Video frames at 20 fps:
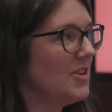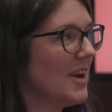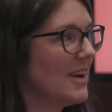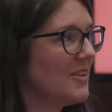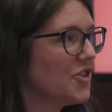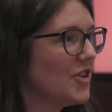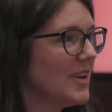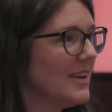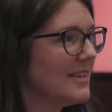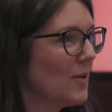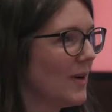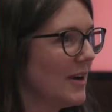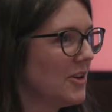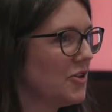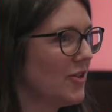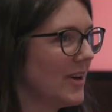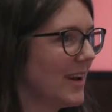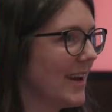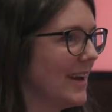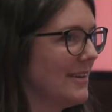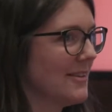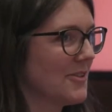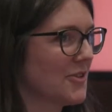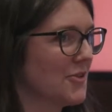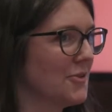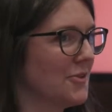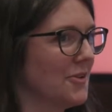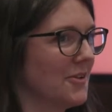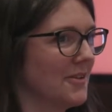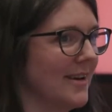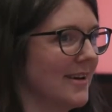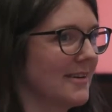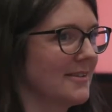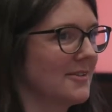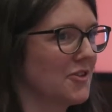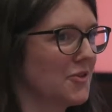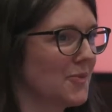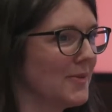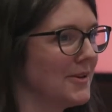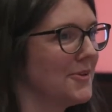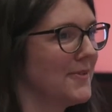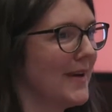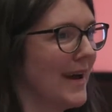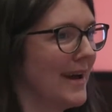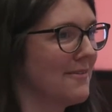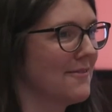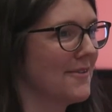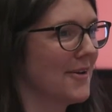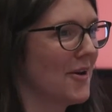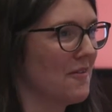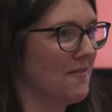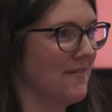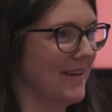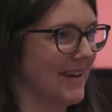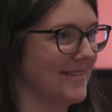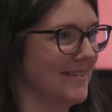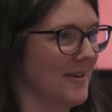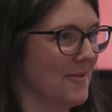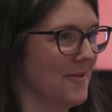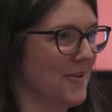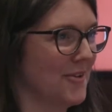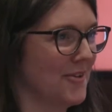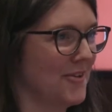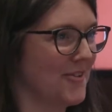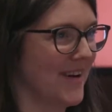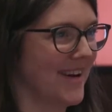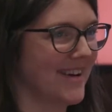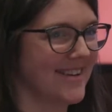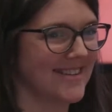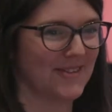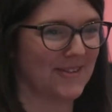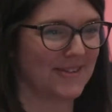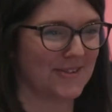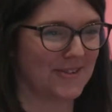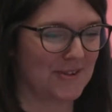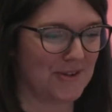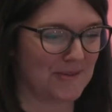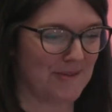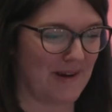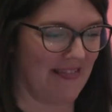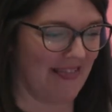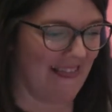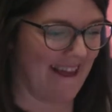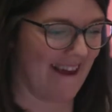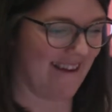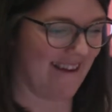done with Heather, and that's been really good. GDPR was